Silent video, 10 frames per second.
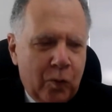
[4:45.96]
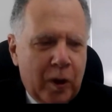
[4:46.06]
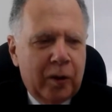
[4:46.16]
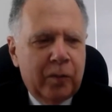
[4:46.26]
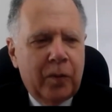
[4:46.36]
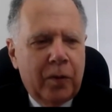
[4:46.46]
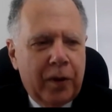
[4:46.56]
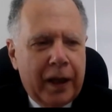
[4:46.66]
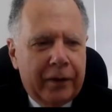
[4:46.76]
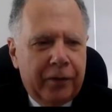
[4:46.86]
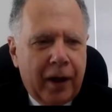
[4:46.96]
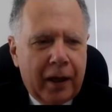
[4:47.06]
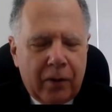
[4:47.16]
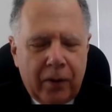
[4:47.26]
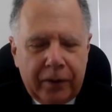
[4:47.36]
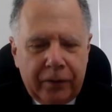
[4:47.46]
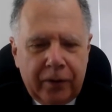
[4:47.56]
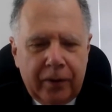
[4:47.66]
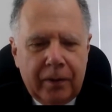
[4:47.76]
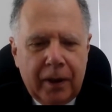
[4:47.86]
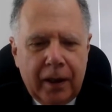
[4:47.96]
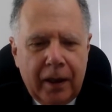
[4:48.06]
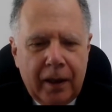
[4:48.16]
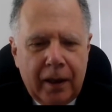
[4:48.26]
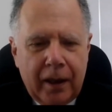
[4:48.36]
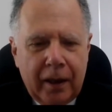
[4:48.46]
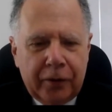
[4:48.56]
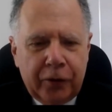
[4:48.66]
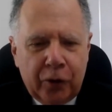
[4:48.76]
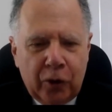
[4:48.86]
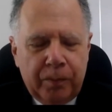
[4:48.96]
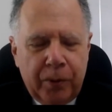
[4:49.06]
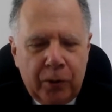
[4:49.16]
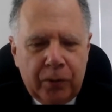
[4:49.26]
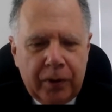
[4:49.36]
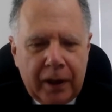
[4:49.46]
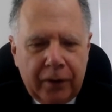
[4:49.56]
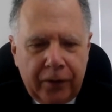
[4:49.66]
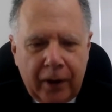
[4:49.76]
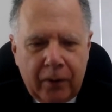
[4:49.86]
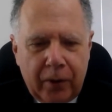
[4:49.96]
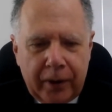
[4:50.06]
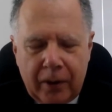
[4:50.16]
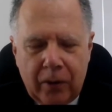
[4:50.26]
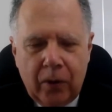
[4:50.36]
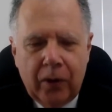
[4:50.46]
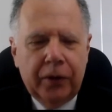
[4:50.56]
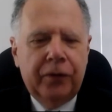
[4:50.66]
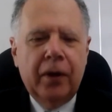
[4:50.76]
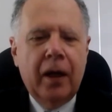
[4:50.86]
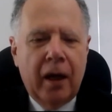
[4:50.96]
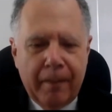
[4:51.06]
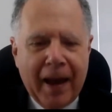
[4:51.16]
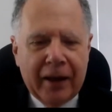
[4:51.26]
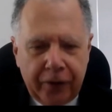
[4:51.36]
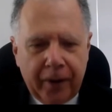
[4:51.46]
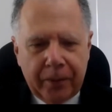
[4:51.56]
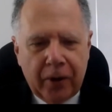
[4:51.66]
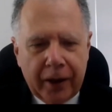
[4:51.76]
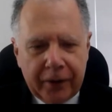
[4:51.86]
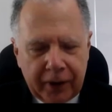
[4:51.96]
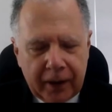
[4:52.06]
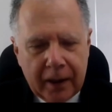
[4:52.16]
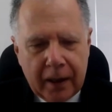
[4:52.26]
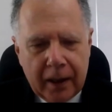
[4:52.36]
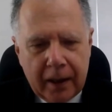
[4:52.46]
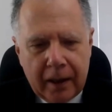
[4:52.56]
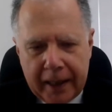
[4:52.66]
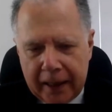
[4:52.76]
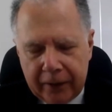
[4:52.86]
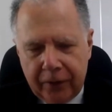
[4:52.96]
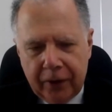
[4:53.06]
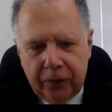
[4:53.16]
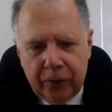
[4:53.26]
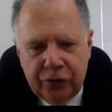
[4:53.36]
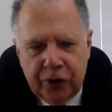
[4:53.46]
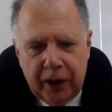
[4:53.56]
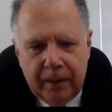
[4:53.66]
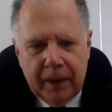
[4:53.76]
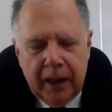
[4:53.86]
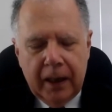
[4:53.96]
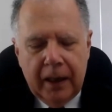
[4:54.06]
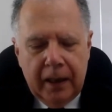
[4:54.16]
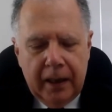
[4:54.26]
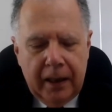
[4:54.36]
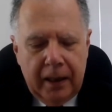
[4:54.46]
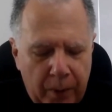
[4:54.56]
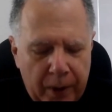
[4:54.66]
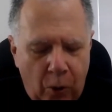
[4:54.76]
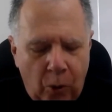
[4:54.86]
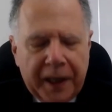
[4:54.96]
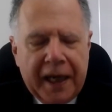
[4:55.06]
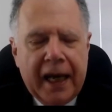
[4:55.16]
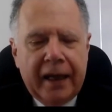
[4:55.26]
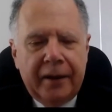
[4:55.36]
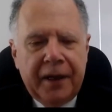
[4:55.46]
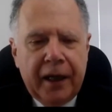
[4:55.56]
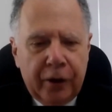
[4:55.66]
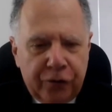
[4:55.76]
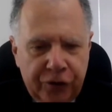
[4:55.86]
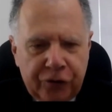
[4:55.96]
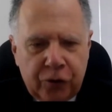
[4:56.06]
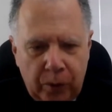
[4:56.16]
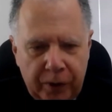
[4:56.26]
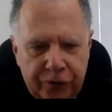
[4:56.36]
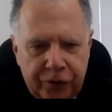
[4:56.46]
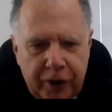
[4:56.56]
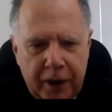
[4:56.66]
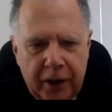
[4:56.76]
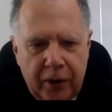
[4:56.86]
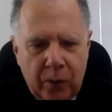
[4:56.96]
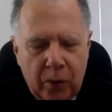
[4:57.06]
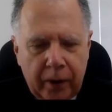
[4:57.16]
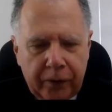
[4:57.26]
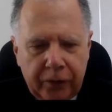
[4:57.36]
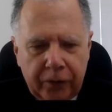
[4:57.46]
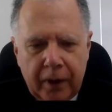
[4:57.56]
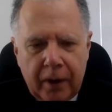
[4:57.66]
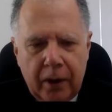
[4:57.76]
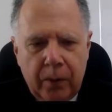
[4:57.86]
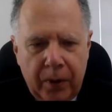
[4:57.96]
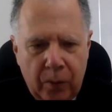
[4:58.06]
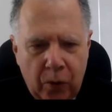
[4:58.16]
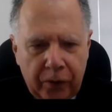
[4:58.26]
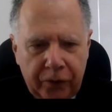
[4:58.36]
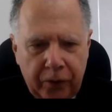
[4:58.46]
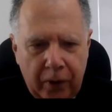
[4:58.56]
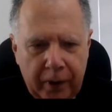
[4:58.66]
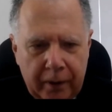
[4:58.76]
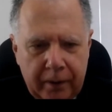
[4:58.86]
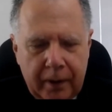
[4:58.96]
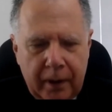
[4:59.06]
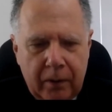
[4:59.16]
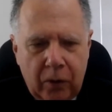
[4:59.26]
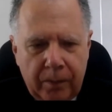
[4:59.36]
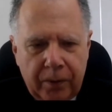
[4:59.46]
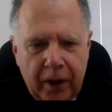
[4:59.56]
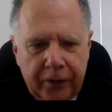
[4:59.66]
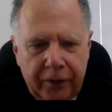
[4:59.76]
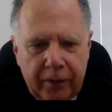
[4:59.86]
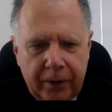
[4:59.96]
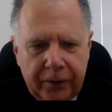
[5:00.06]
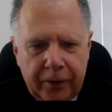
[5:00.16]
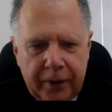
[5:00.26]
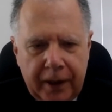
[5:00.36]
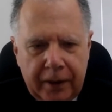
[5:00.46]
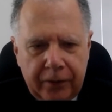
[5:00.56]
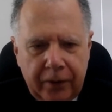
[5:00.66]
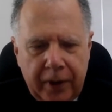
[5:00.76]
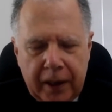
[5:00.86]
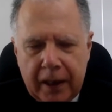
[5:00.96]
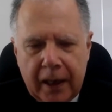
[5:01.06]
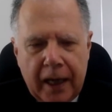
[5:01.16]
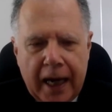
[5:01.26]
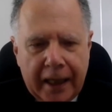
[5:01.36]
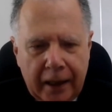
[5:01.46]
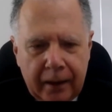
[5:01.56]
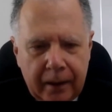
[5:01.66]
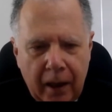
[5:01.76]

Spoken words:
well, that's not going to deter Putin and is not going to cause a mass uprising against his regime. We already had an energy shortage in the works when the war started. The oil price had risen into the $80 to